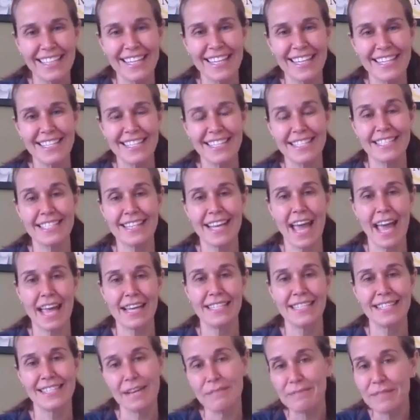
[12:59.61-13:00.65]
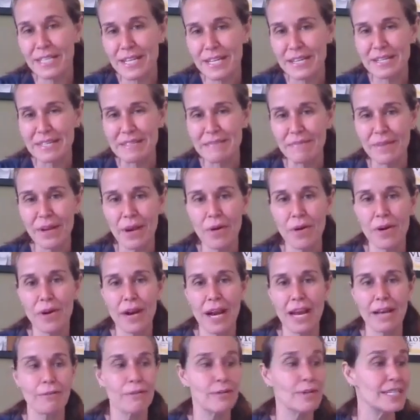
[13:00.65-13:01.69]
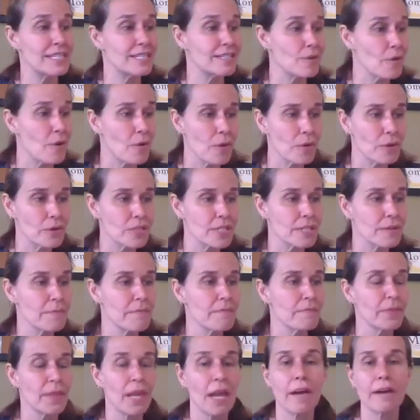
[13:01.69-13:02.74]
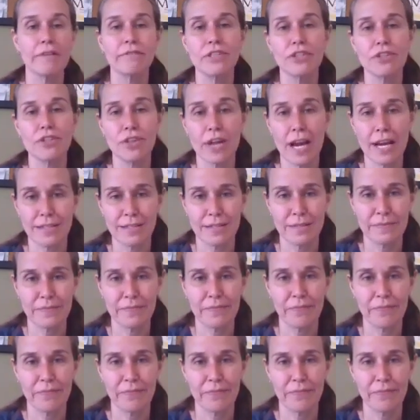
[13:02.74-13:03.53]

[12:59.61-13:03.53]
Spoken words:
is a symptom or a result of stress.